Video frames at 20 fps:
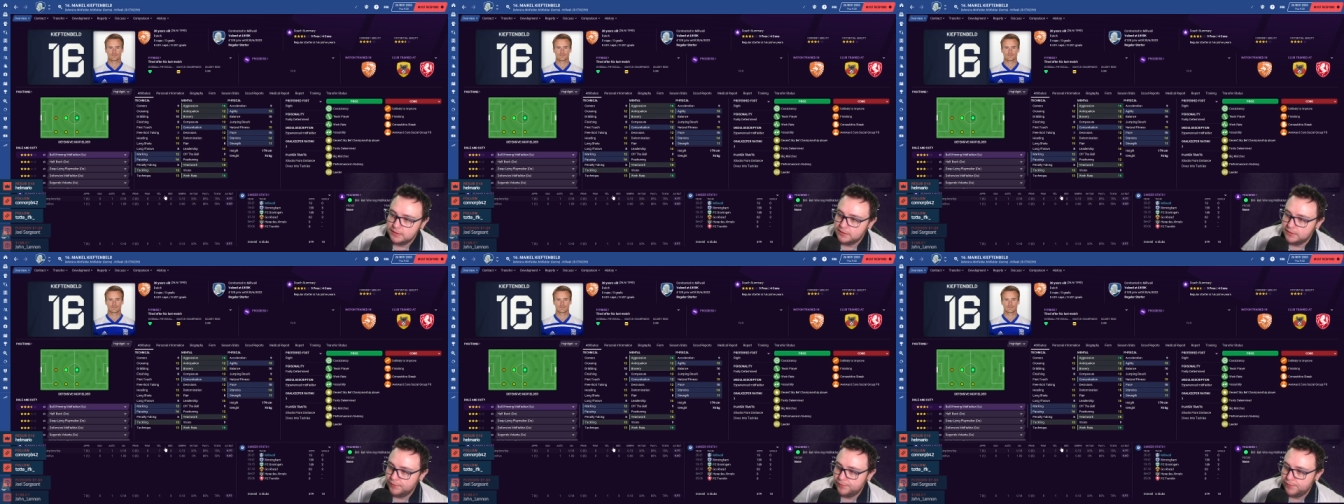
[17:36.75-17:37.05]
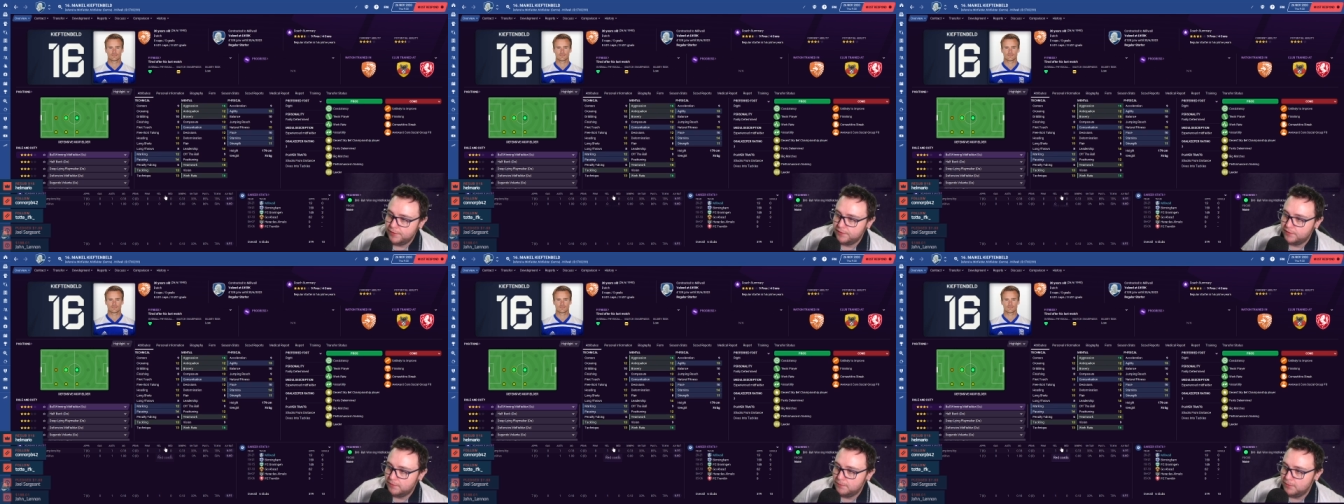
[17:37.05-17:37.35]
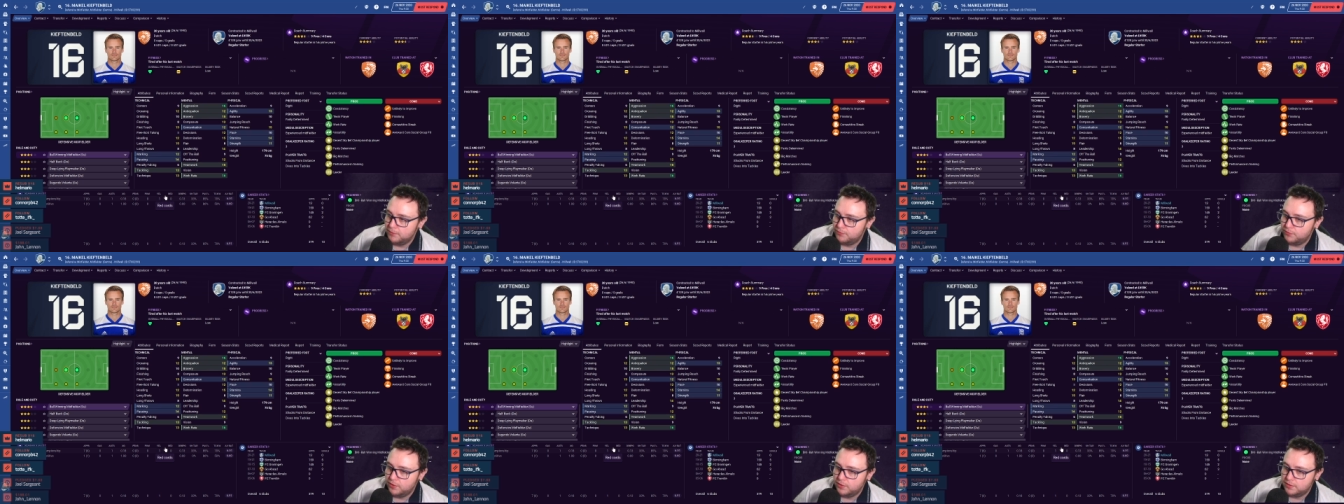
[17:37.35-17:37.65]
defensive
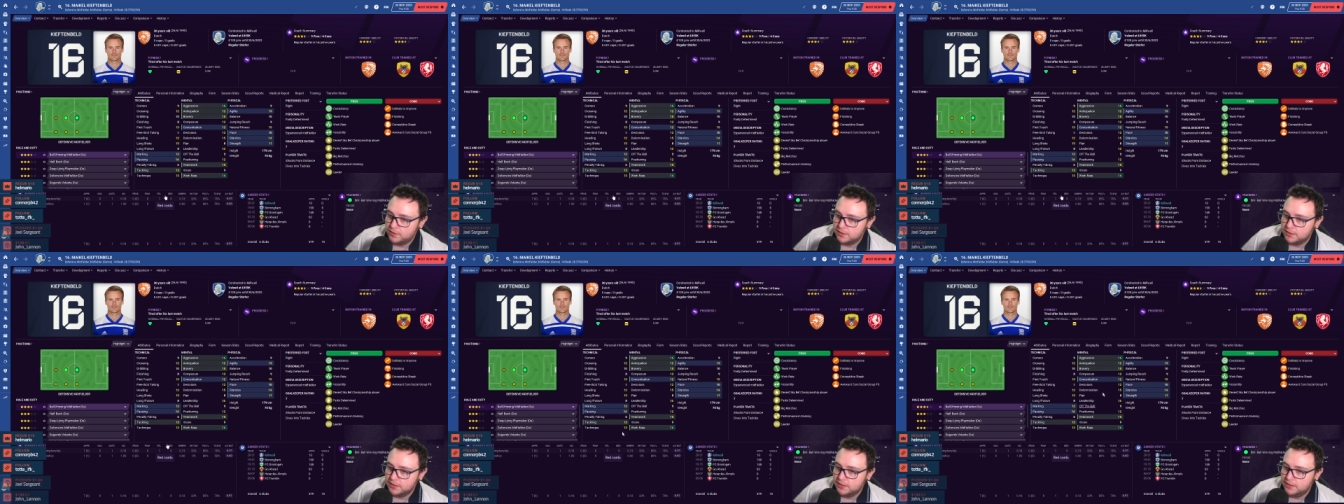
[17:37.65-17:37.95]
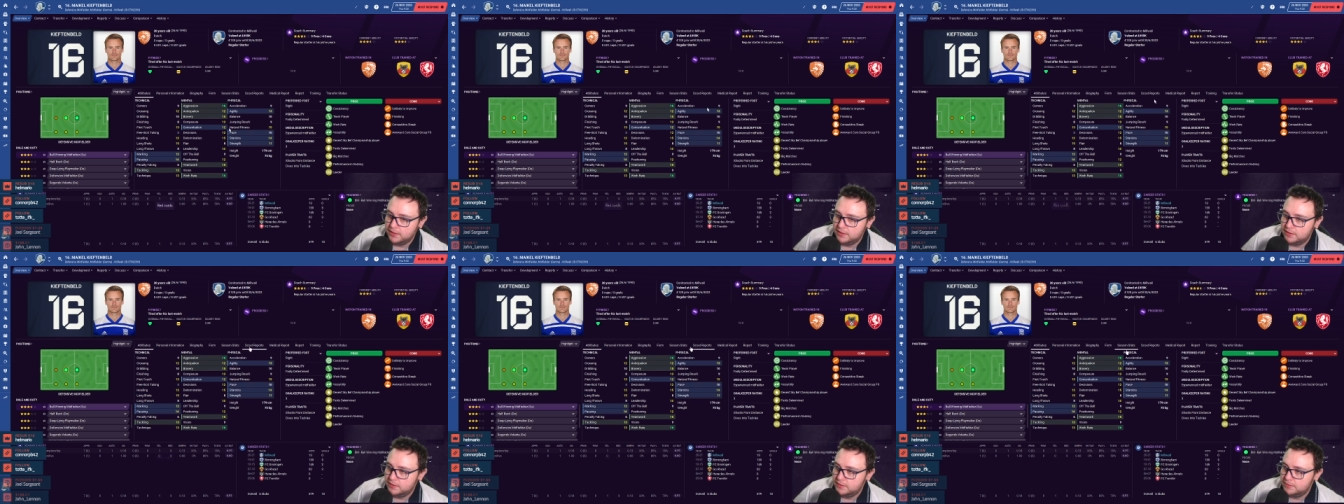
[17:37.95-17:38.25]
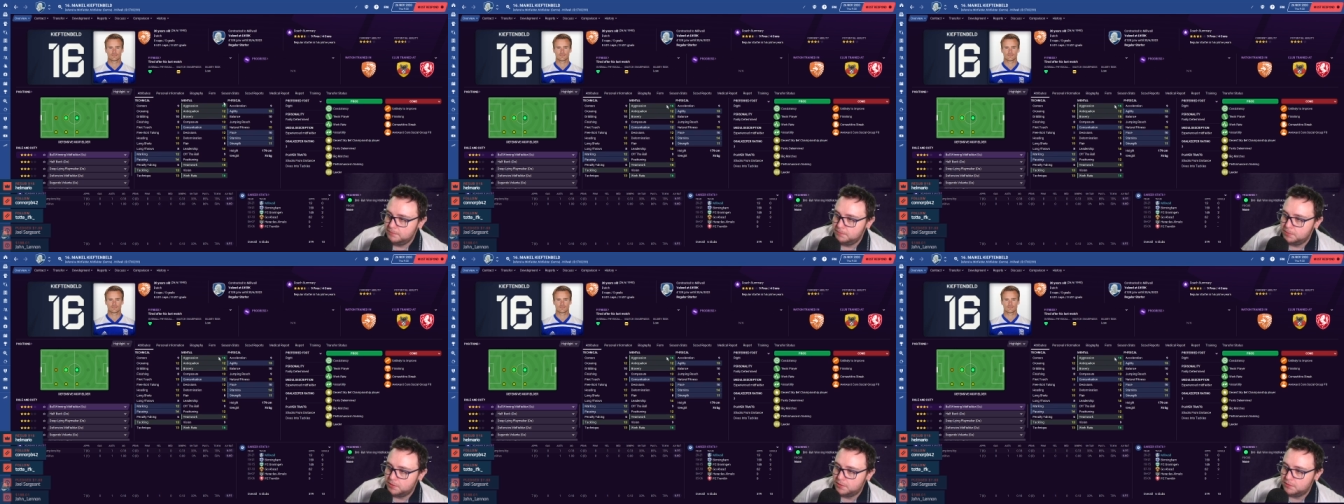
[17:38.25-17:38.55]
midfielder
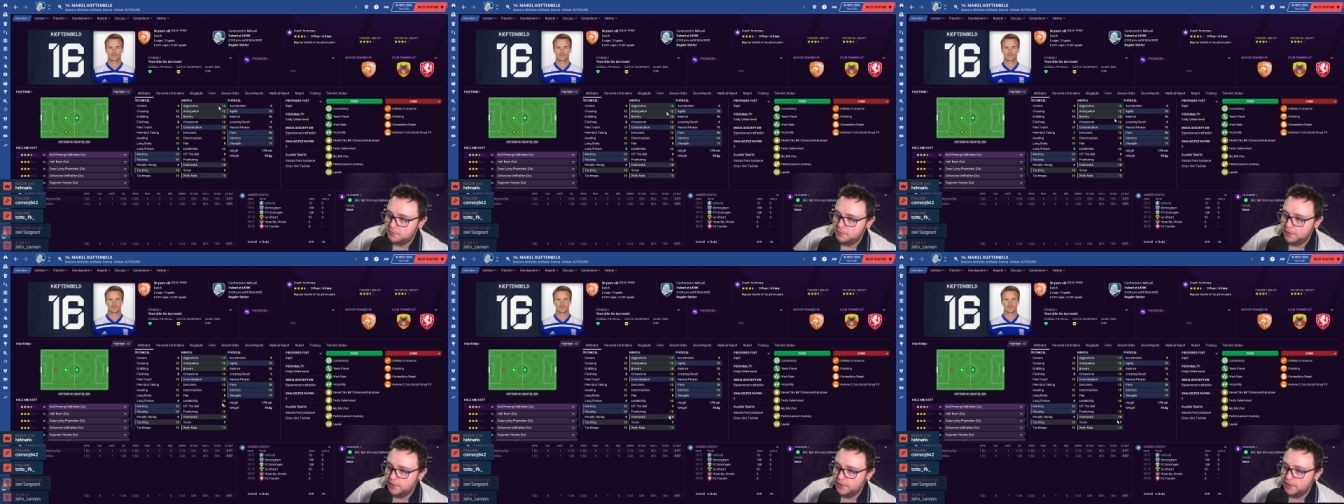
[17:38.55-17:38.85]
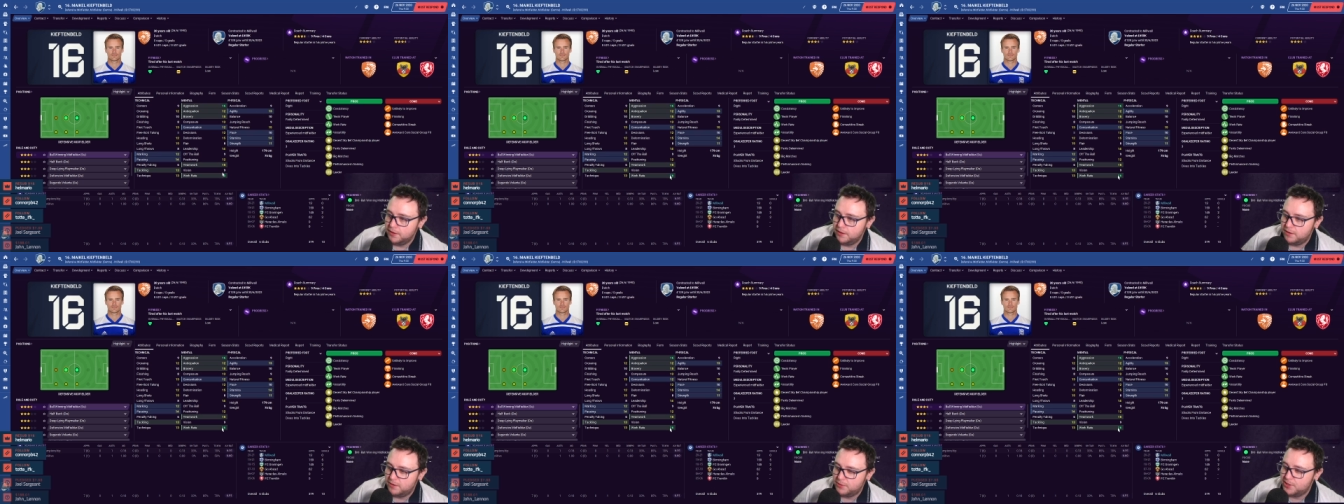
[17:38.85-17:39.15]
ball winner. Oh,